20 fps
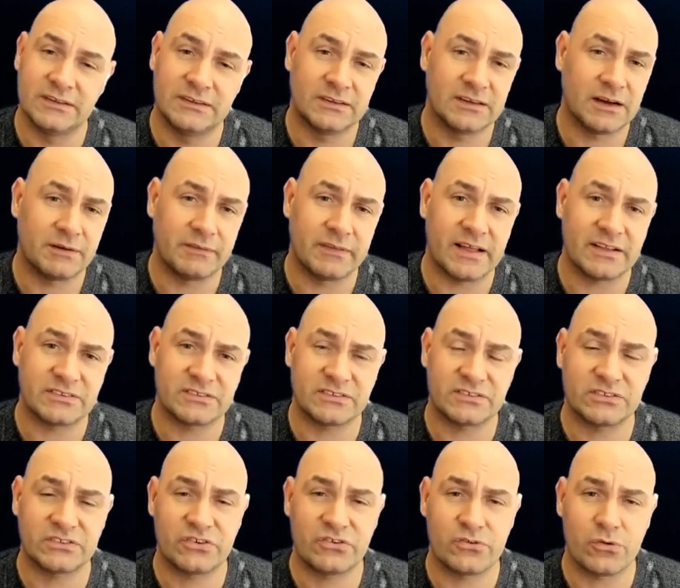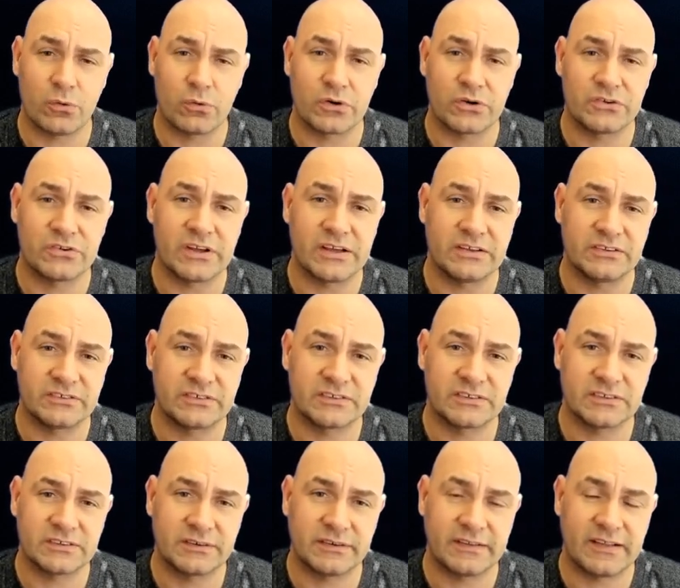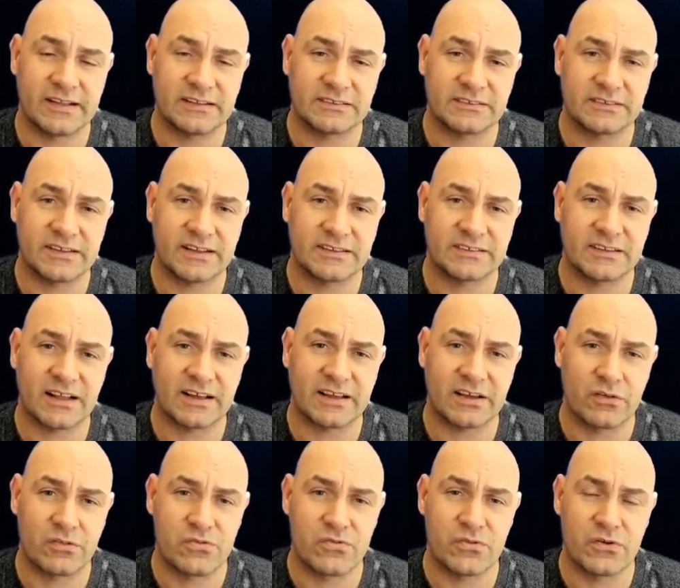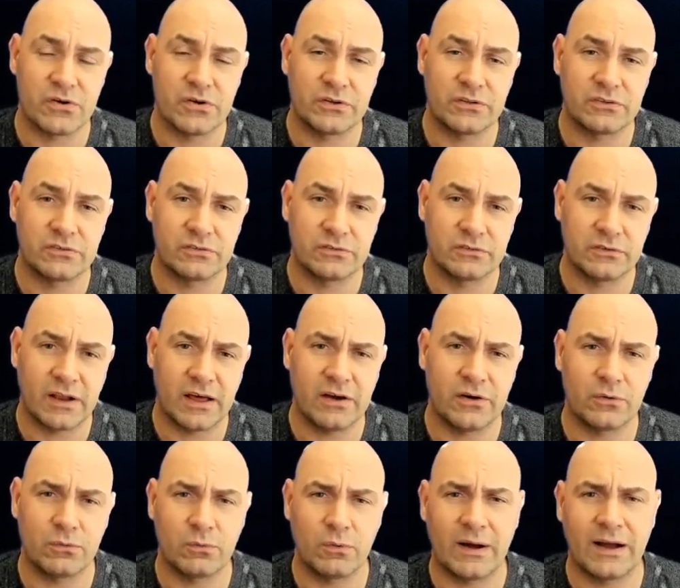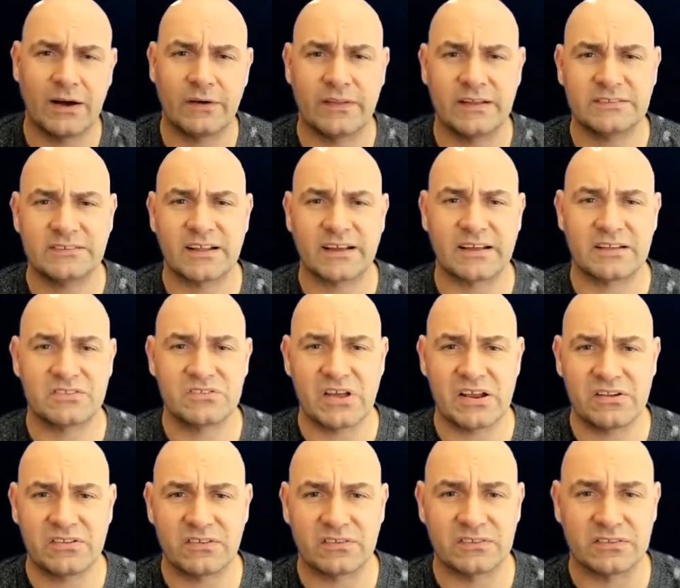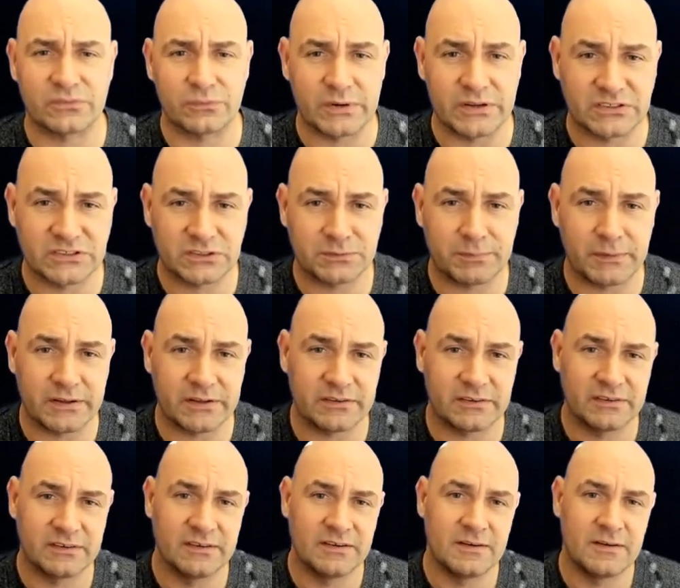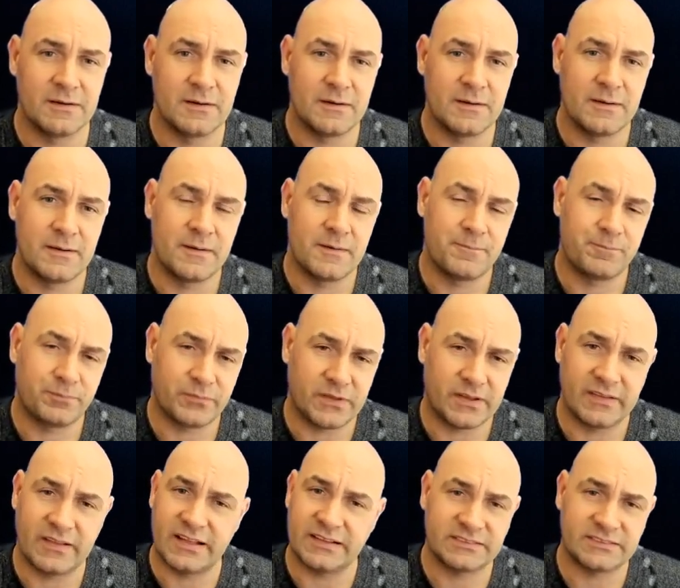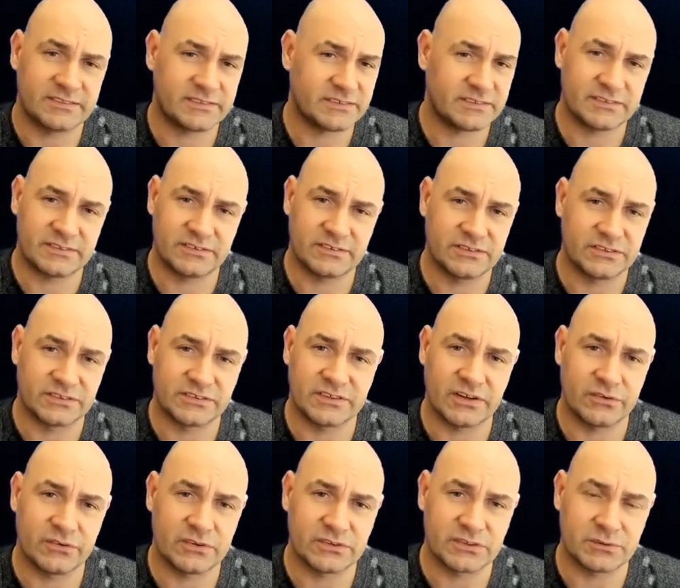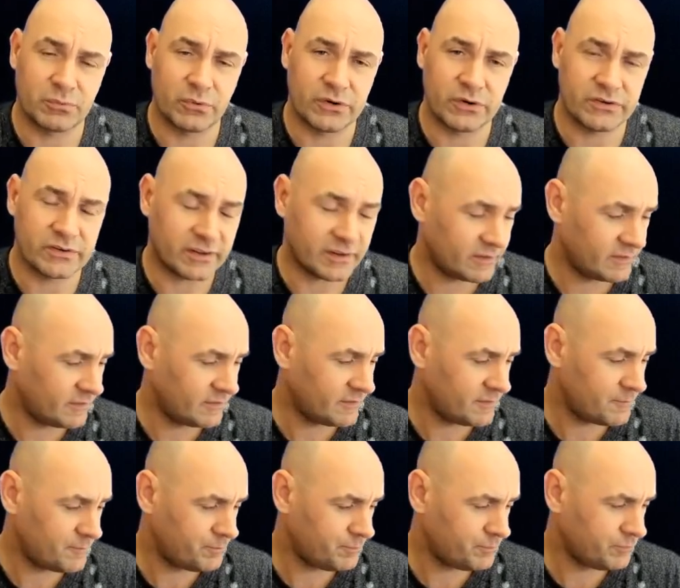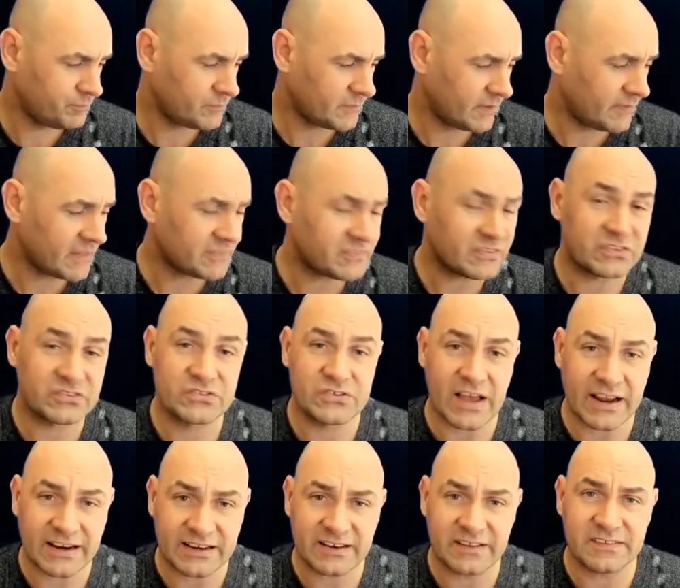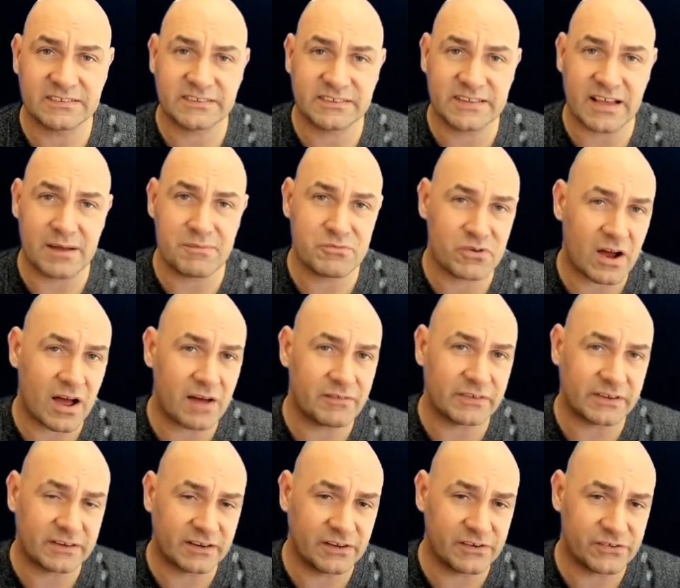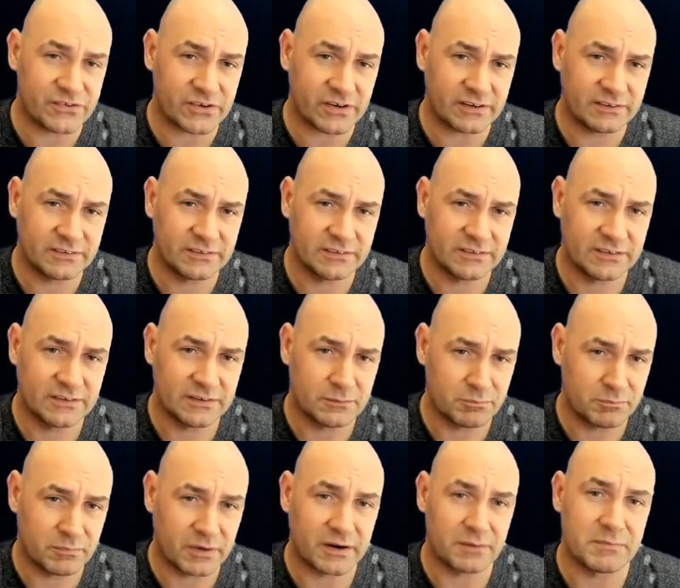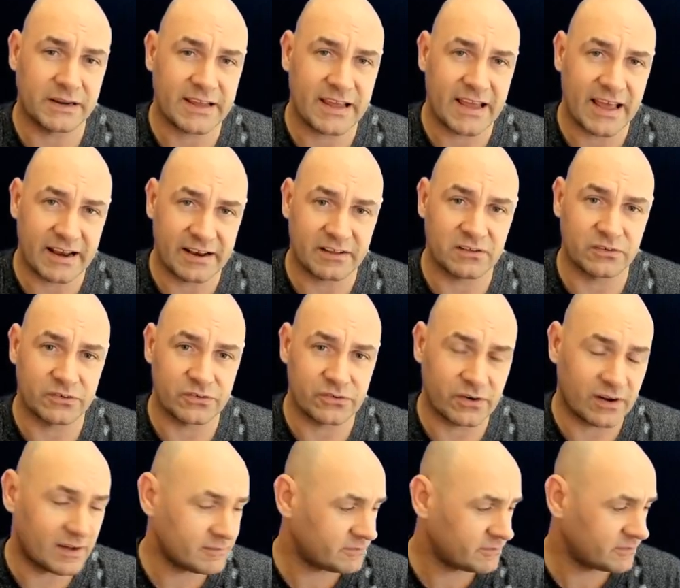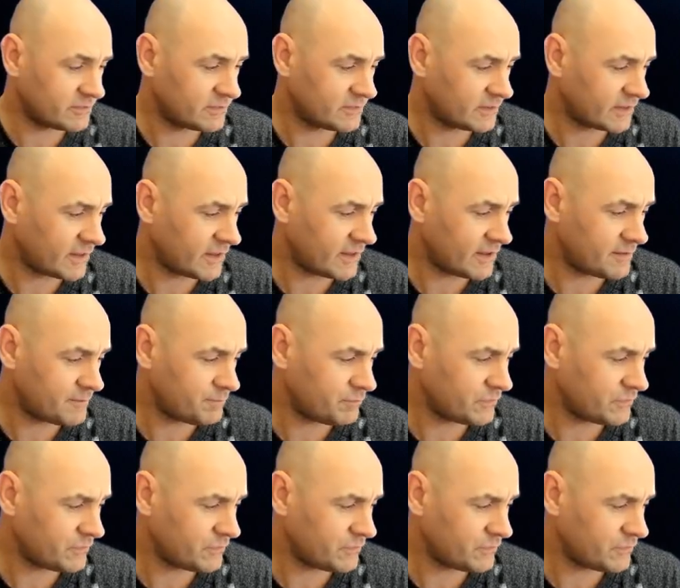I mean, that's chalk and cheese. And that's like a third, no, wow, that's like a 10th of the read speed. And that's just so disappointing. And that's exactly the same drive enclosure, but a mechanical drive, okay?